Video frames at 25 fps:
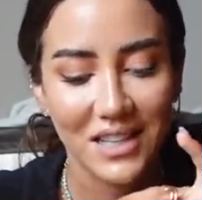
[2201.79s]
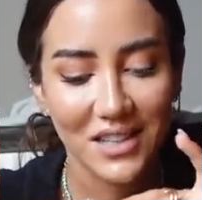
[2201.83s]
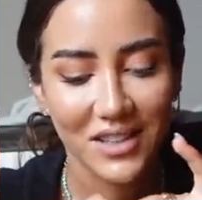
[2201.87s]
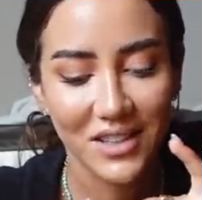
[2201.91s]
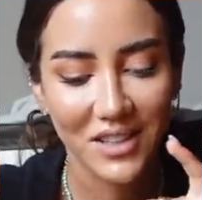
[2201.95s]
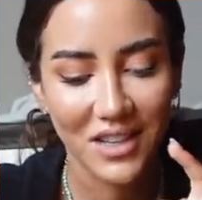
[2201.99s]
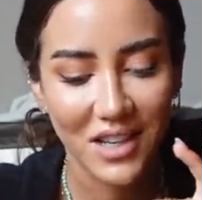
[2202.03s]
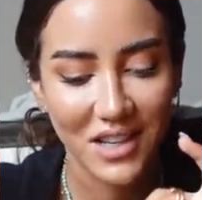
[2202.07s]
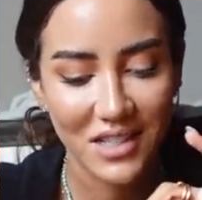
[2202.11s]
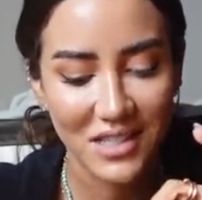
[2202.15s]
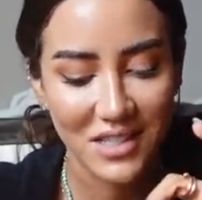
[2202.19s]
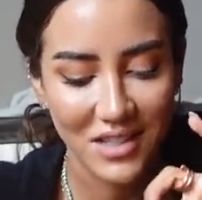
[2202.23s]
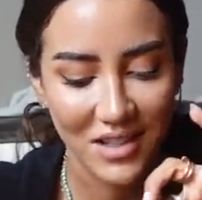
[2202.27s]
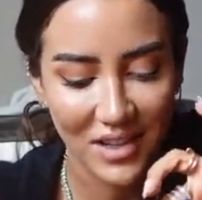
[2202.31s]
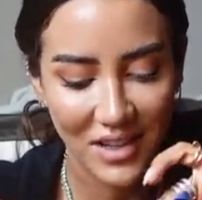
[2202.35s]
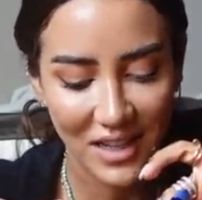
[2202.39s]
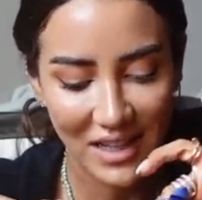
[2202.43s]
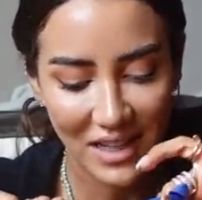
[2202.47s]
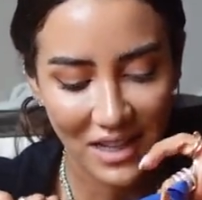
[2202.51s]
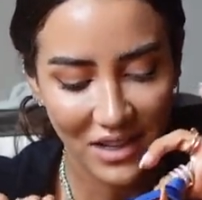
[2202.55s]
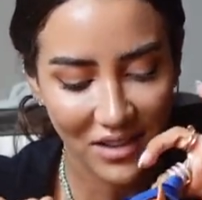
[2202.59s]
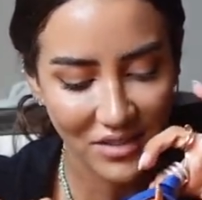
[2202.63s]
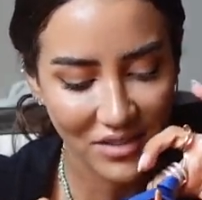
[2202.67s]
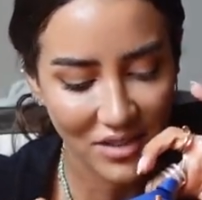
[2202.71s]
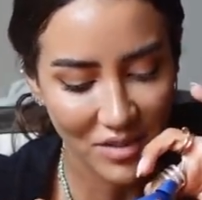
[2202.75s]
You guys know I
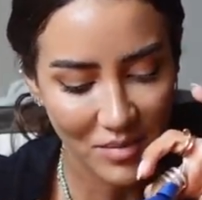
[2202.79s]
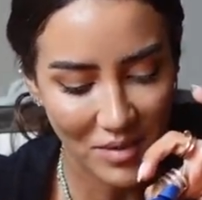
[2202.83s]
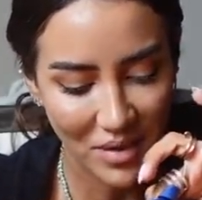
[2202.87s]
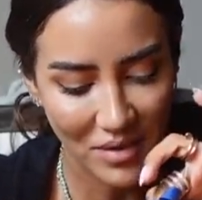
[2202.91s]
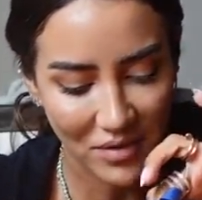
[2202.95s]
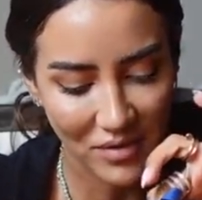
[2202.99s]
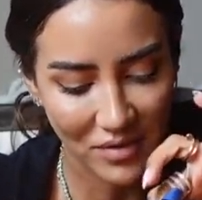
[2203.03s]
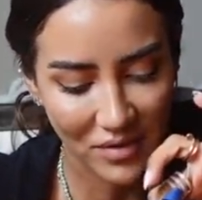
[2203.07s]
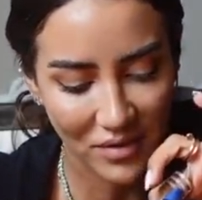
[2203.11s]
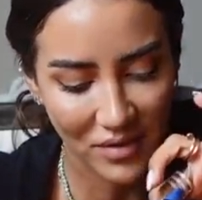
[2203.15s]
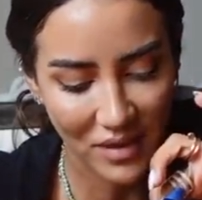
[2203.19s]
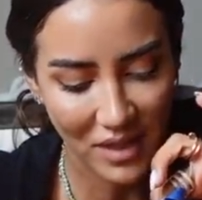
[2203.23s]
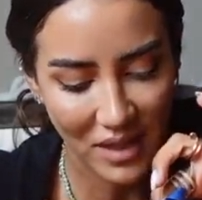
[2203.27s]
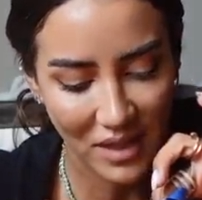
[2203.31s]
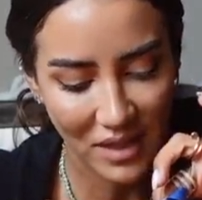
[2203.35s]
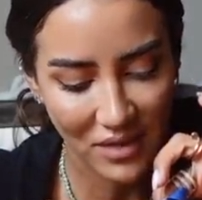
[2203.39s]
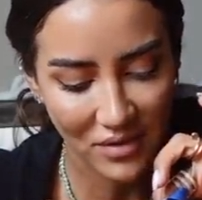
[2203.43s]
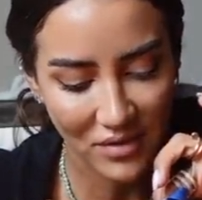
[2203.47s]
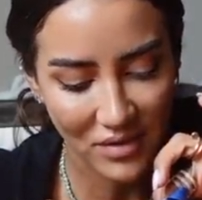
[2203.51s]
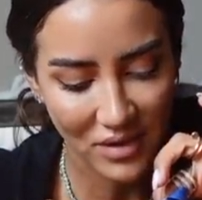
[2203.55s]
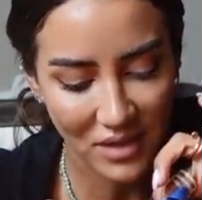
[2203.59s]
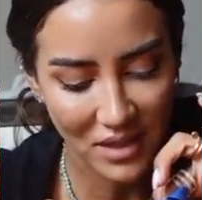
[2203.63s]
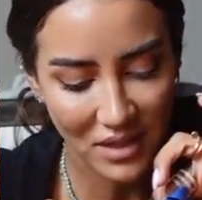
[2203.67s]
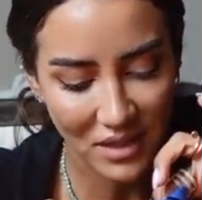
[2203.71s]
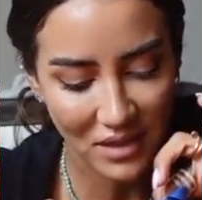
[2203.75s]
love them. My
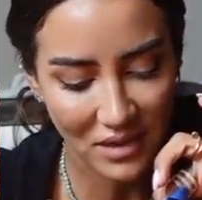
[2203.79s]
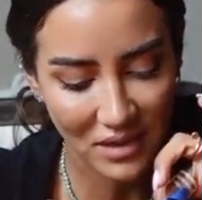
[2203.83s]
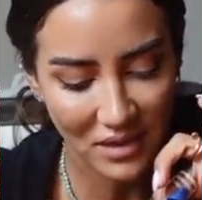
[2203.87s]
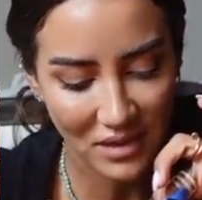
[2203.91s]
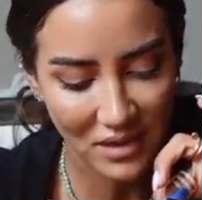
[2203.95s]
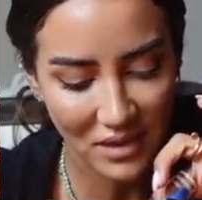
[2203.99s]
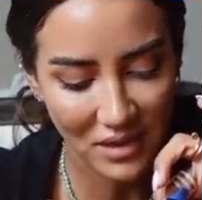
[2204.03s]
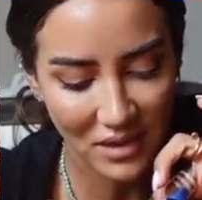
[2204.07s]
favorite.